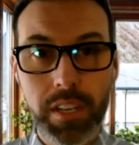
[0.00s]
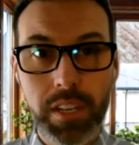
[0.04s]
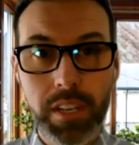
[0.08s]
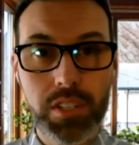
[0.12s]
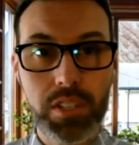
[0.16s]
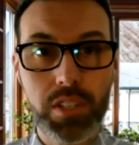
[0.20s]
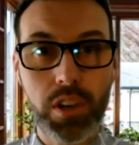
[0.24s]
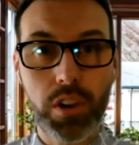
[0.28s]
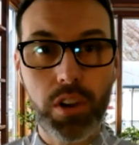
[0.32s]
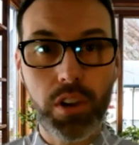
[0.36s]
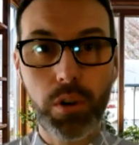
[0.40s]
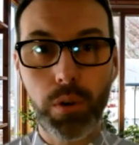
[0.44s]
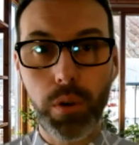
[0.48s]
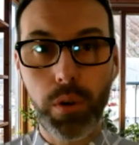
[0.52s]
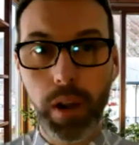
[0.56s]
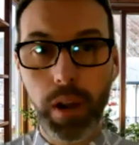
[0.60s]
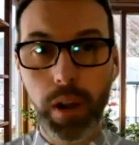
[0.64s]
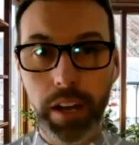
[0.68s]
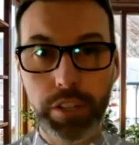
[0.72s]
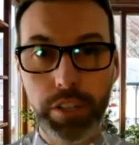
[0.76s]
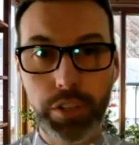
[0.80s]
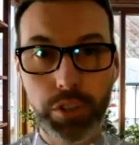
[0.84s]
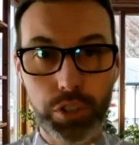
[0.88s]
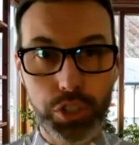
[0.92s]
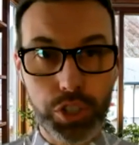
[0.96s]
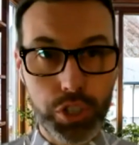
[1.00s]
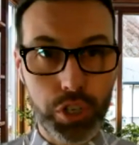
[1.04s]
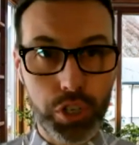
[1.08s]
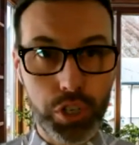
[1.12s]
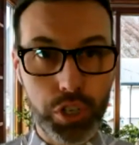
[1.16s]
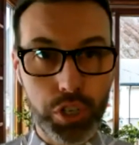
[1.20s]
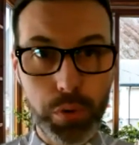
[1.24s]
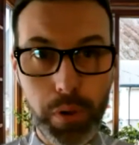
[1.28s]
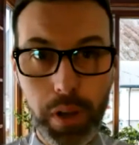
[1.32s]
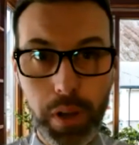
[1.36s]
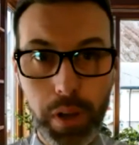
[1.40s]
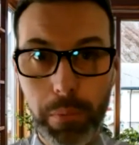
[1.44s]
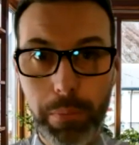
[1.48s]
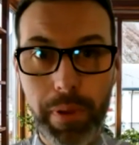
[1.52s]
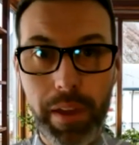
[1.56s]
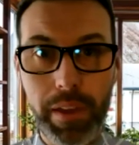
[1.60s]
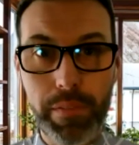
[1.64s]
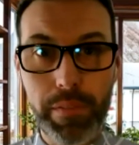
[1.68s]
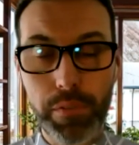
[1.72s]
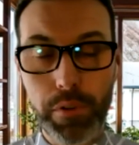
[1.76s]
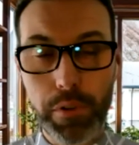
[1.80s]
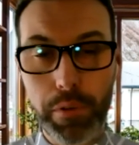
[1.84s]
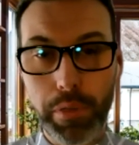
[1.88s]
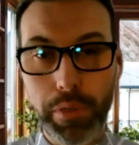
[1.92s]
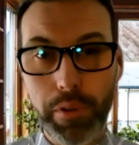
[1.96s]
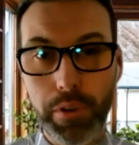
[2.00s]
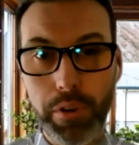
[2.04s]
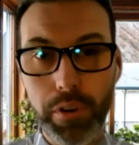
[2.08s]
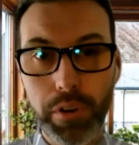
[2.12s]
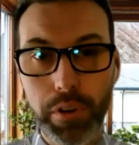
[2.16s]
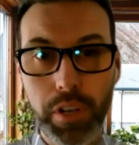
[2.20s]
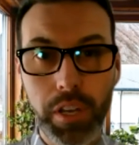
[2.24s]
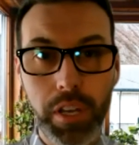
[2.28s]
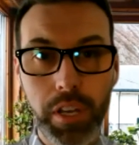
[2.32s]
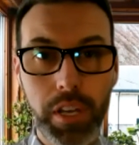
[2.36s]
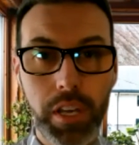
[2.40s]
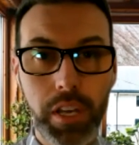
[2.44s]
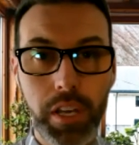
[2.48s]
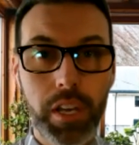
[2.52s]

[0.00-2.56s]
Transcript: So your church will help pay for a third,